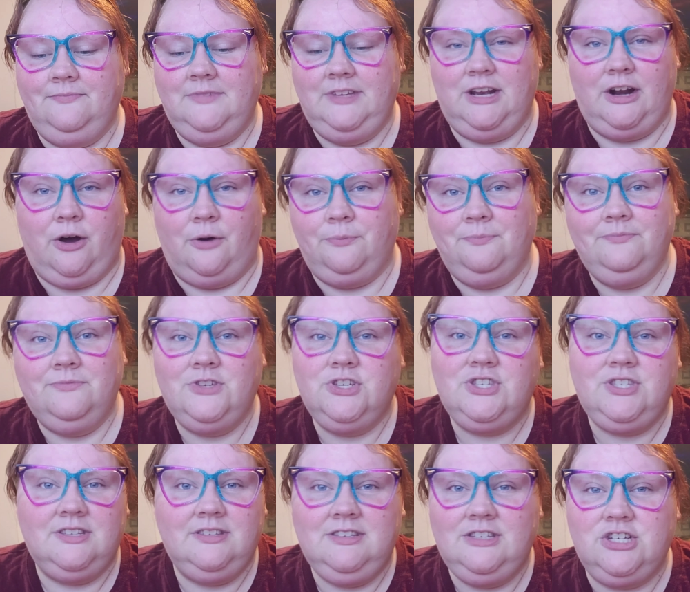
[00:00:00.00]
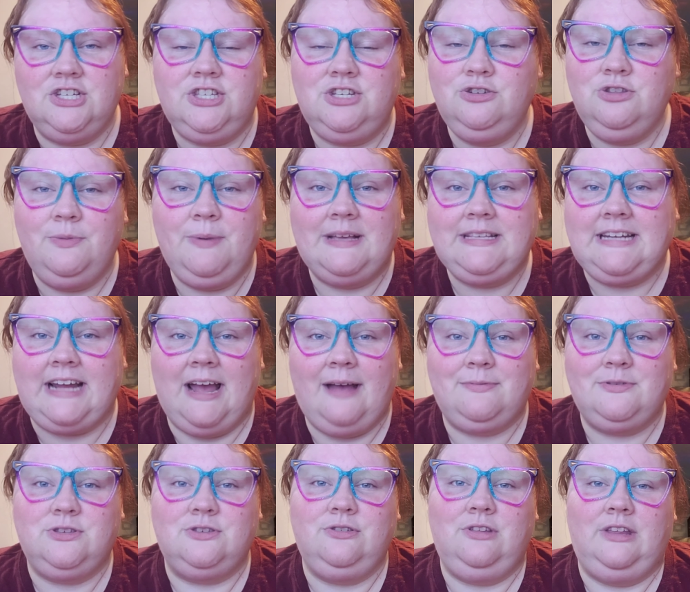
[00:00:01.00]
you know, just do the best I
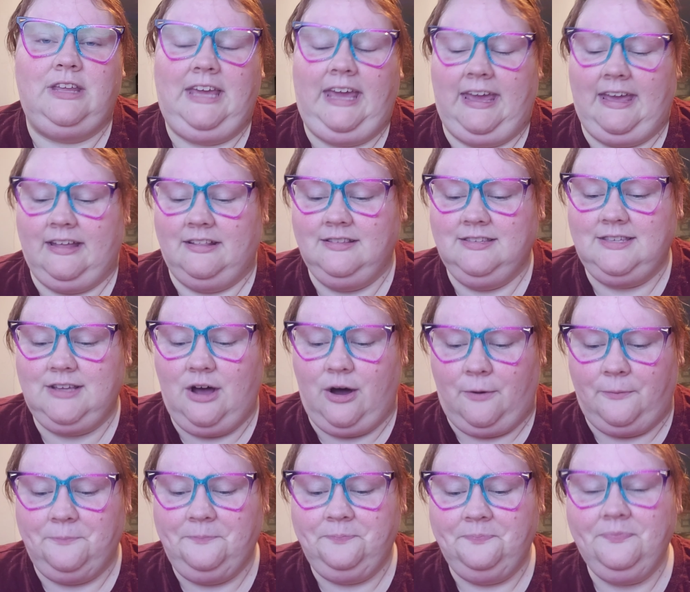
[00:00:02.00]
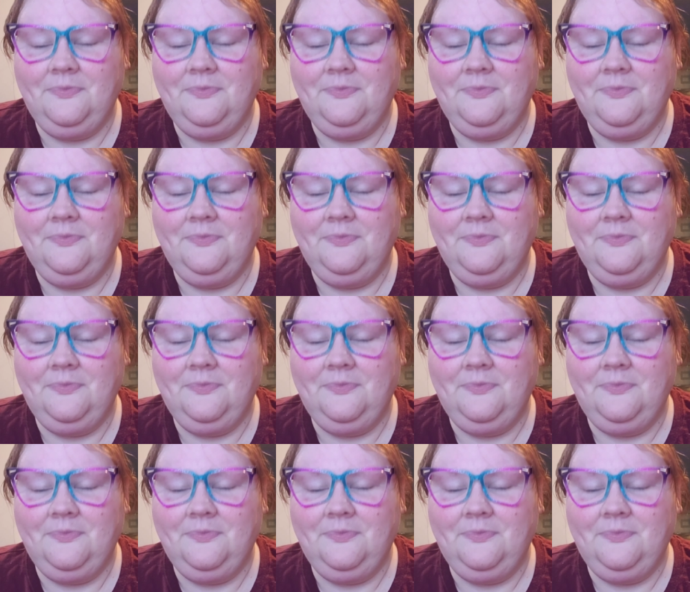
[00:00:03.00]
absolutely can. So